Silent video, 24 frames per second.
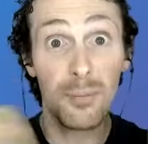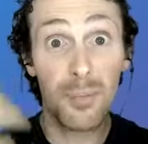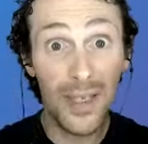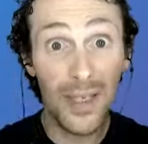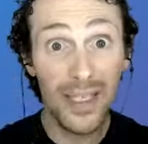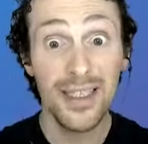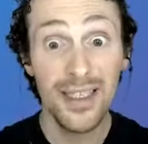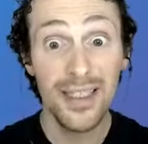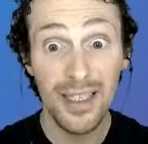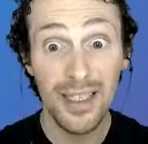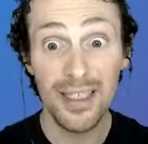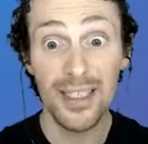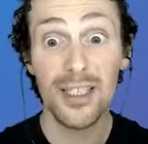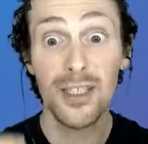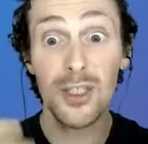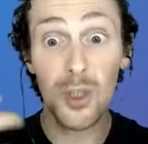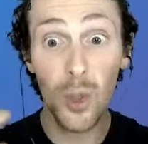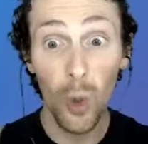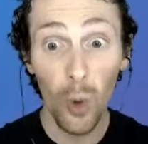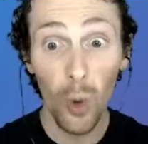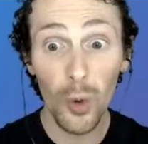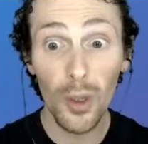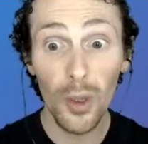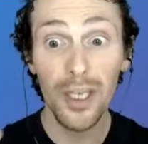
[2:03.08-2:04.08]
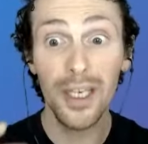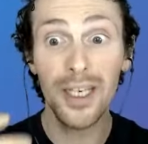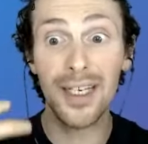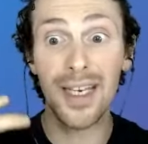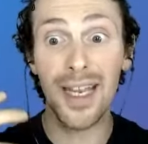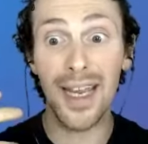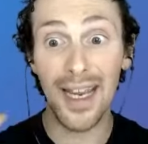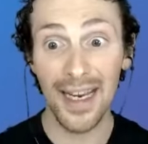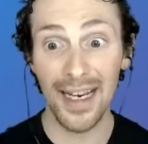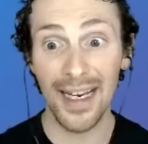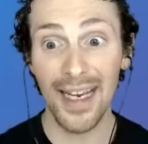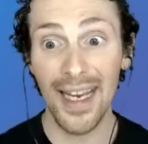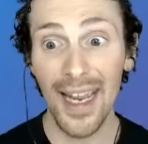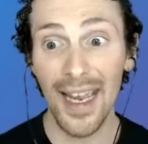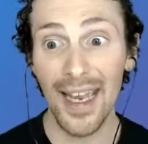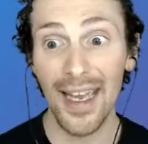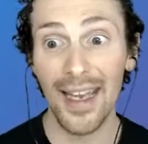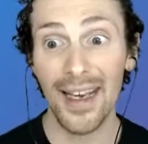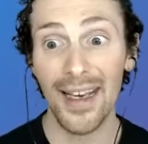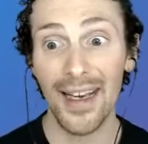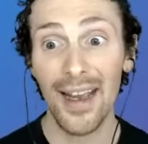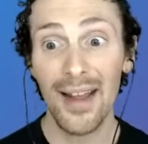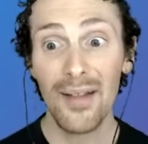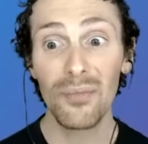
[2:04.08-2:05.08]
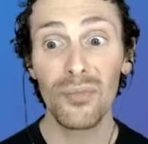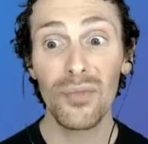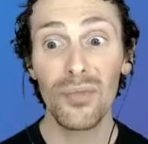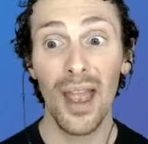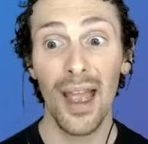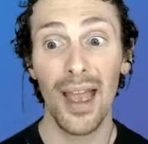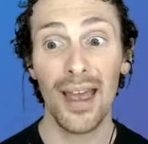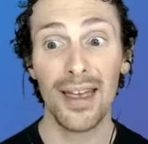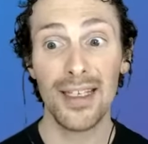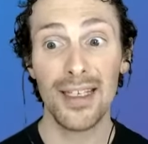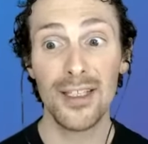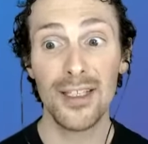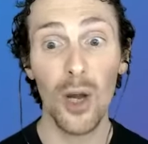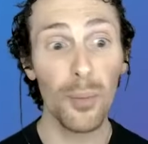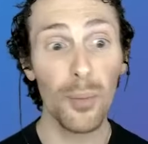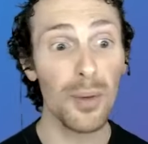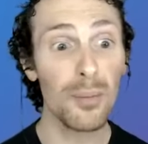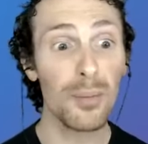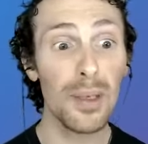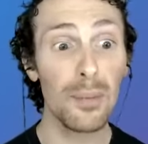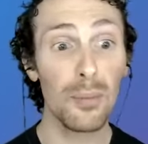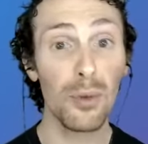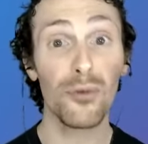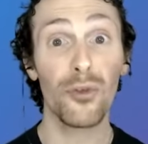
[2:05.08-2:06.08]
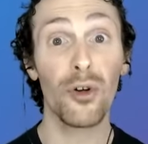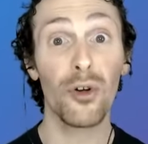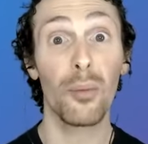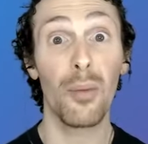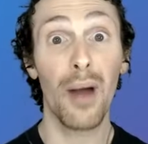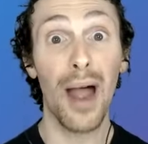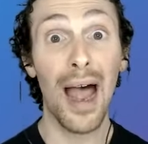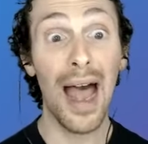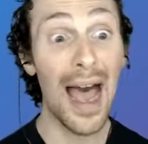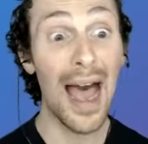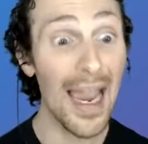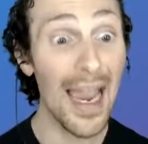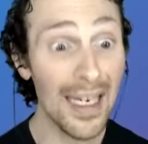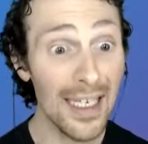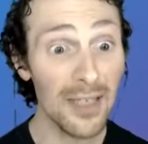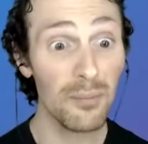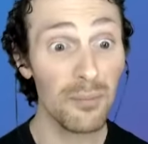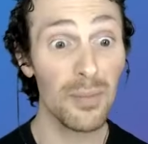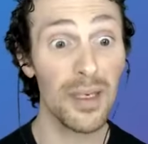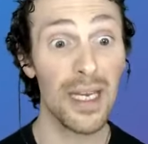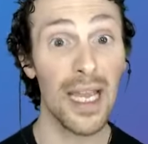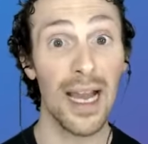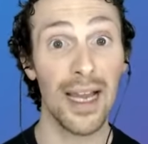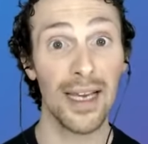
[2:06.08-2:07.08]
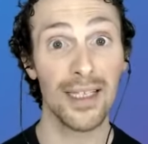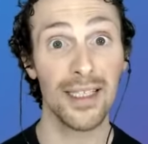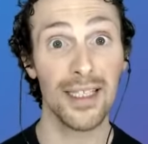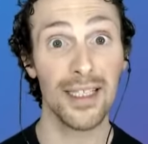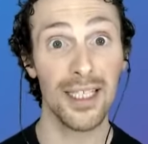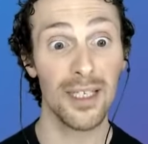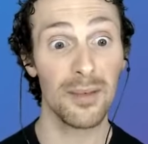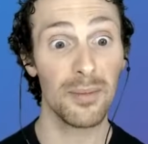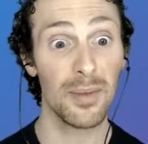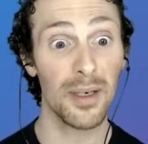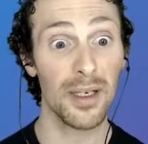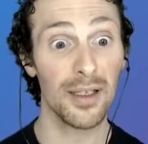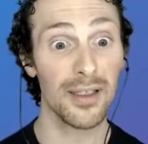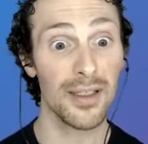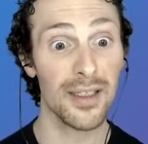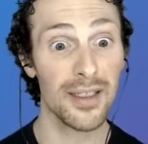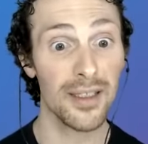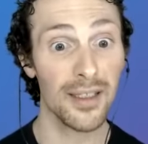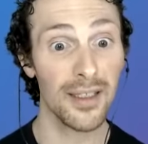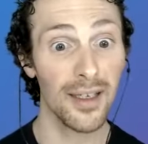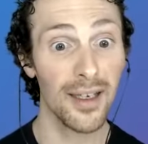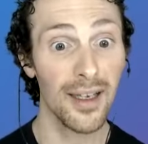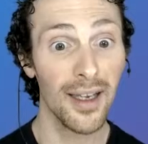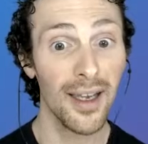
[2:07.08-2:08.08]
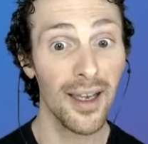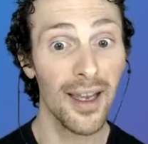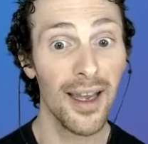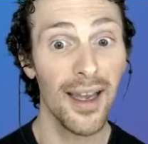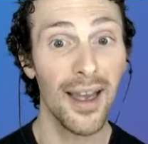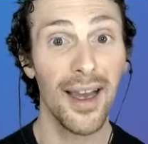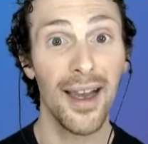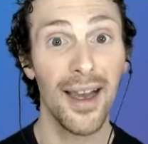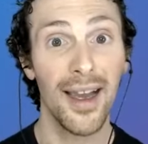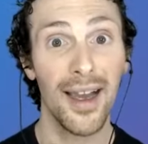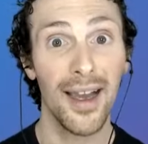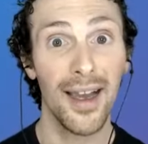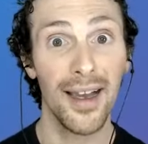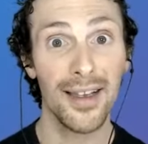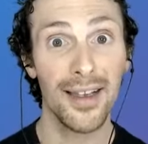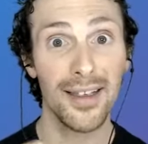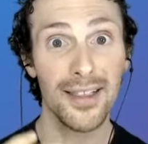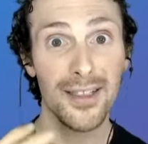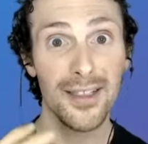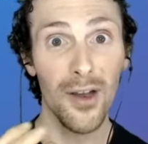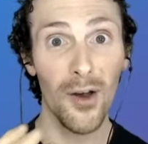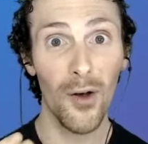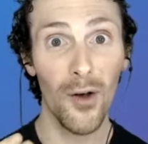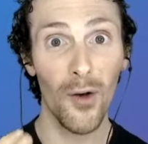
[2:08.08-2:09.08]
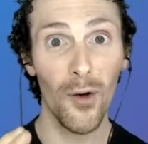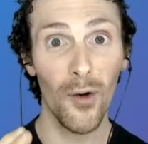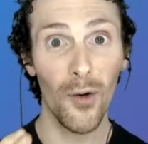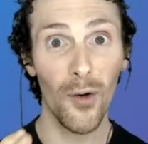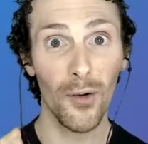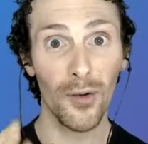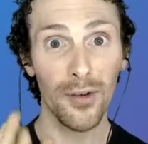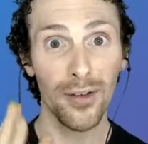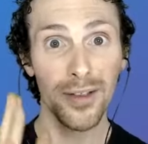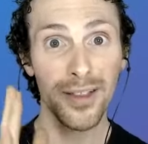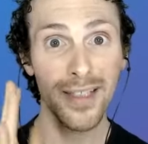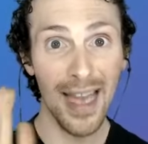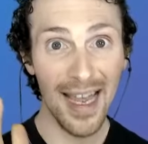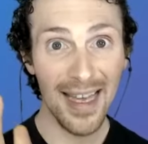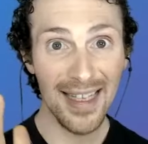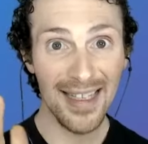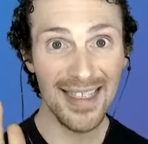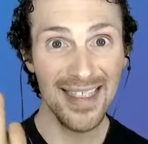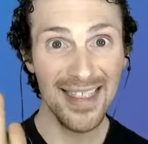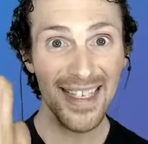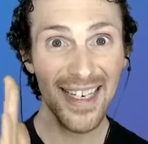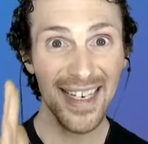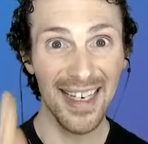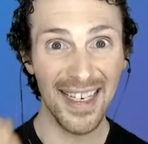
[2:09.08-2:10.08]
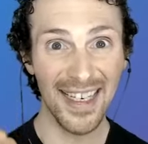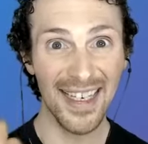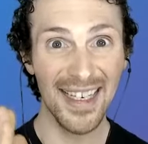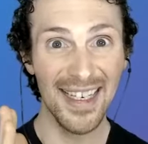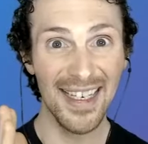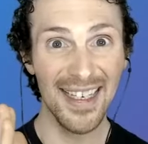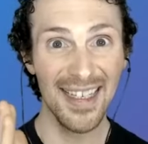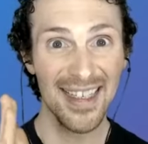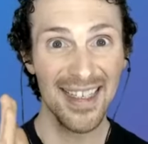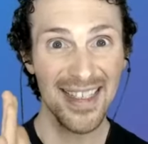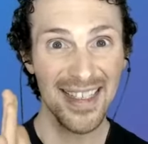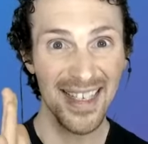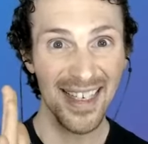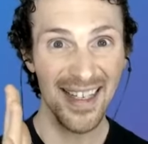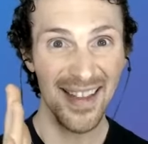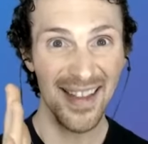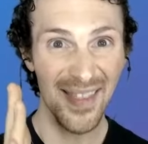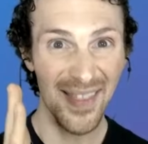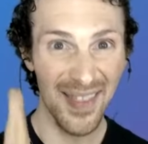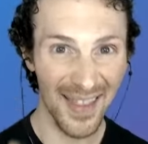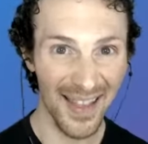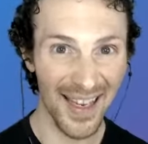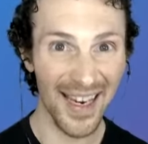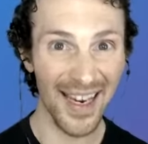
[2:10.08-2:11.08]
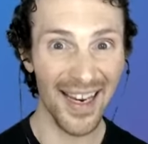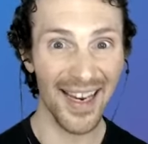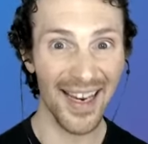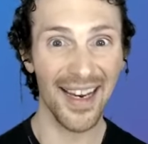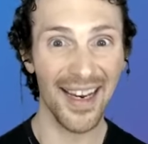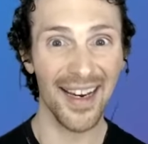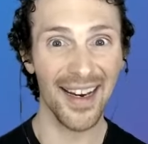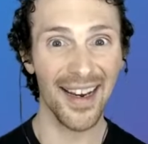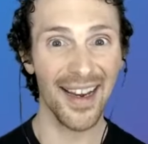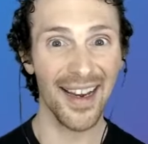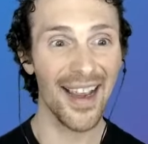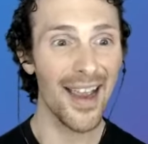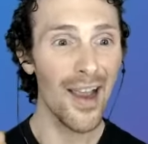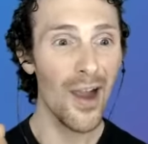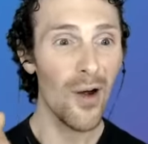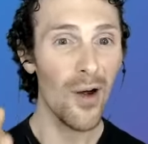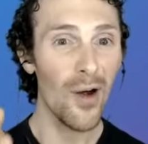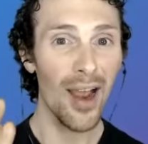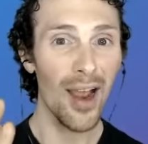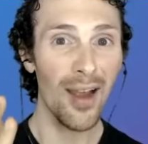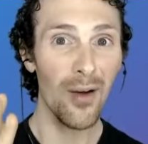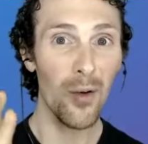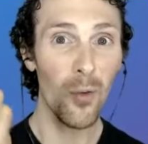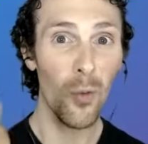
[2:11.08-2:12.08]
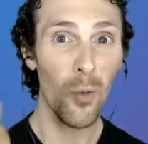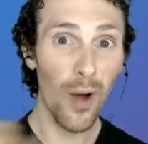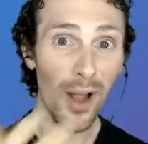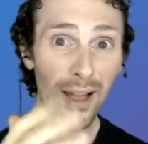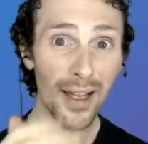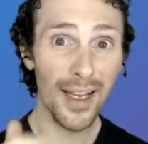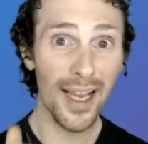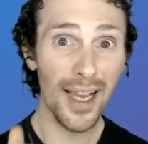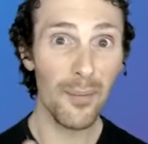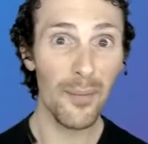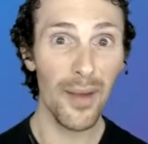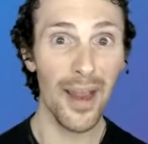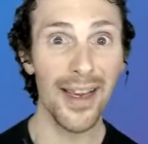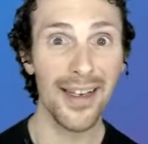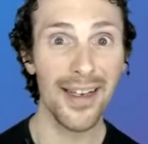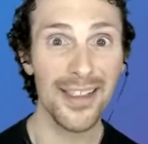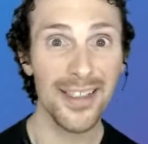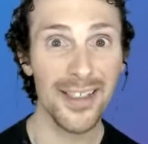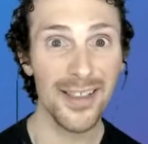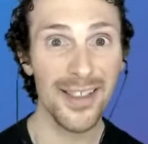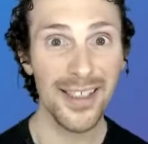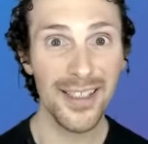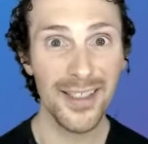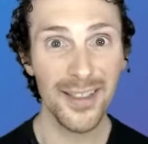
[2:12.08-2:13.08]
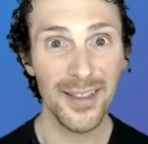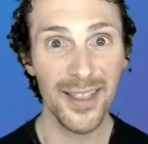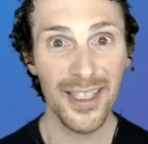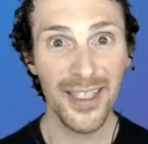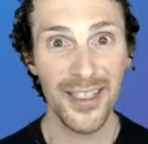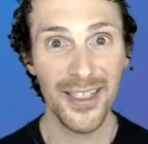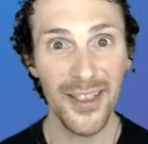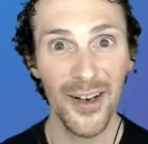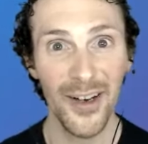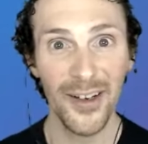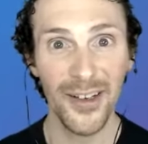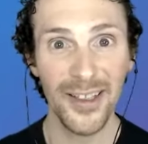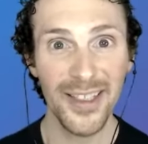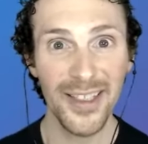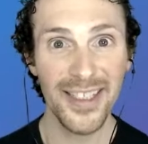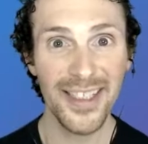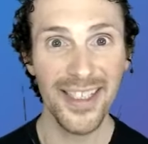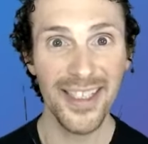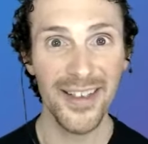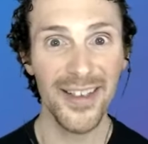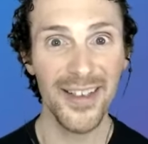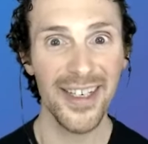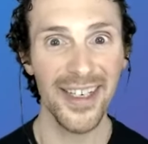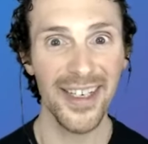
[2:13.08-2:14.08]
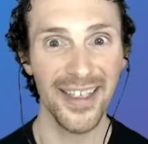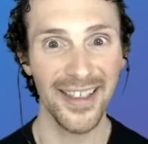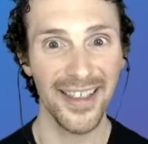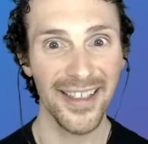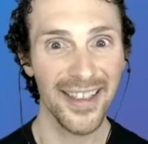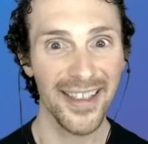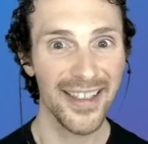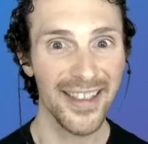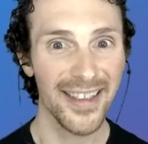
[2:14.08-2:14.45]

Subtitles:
businesses talking again and stopping people from hiding behind emails. So that's his thing. Welcome Anthony to the show. Good to see you here.